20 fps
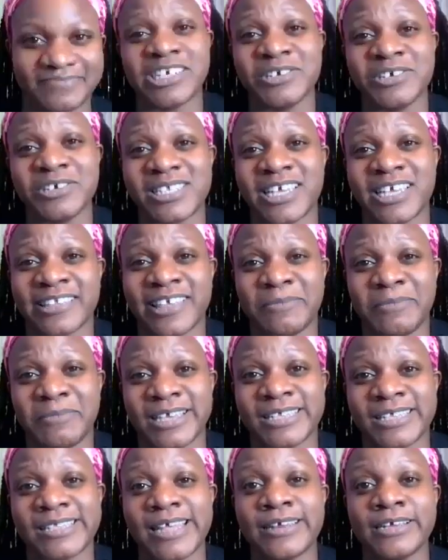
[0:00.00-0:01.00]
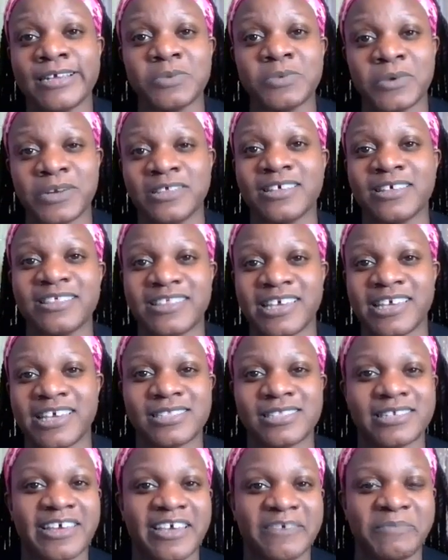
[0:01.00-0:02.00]
saying that, because that is one of the
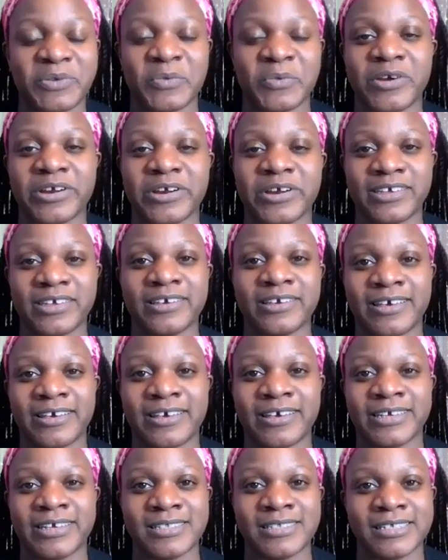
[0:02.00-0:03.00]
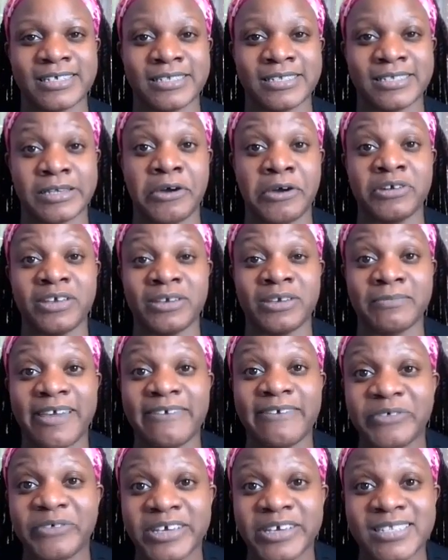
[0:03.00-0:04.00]
things that I've been working on is owning
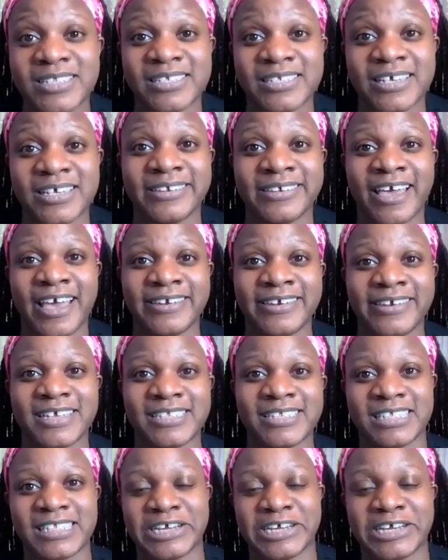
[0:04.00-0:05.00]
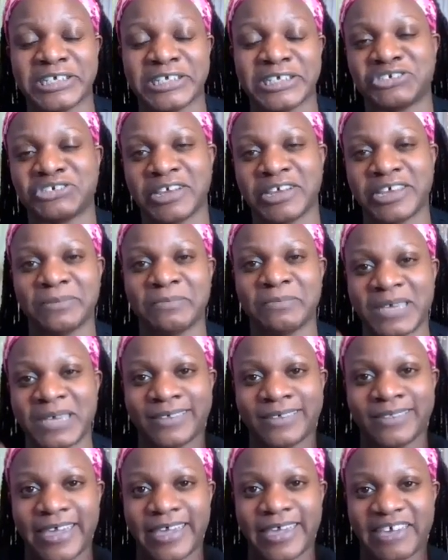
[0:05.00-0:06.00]
my voice and not necessarily trying to
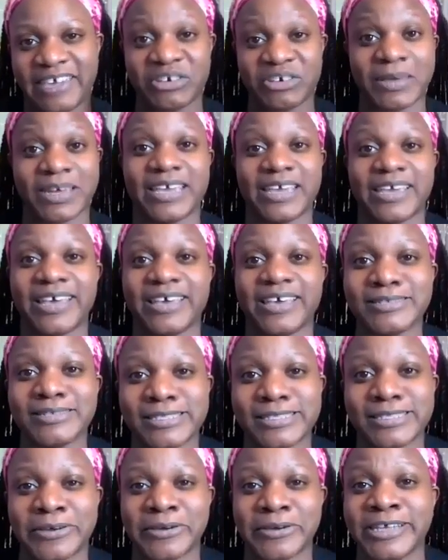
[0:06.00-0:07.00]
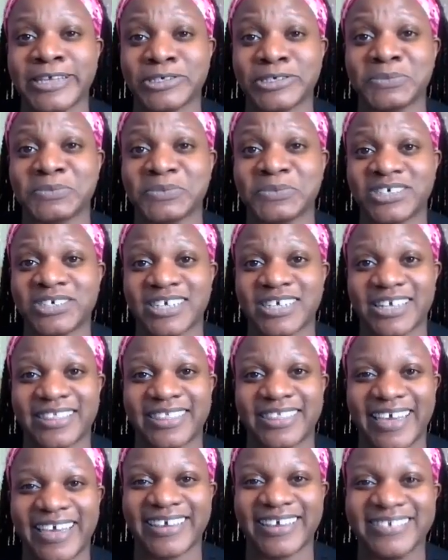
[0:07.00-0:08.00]
be like everybody else. So I do
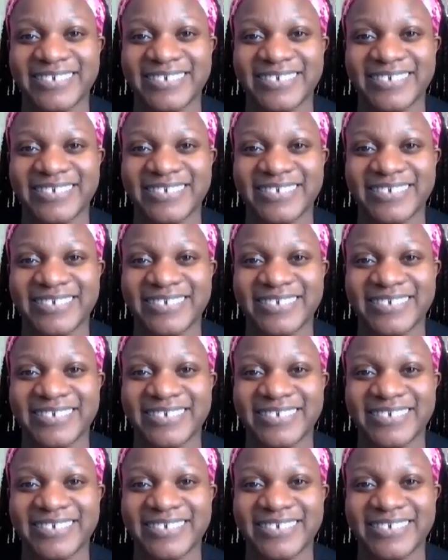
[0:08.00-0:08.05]
appreciate that.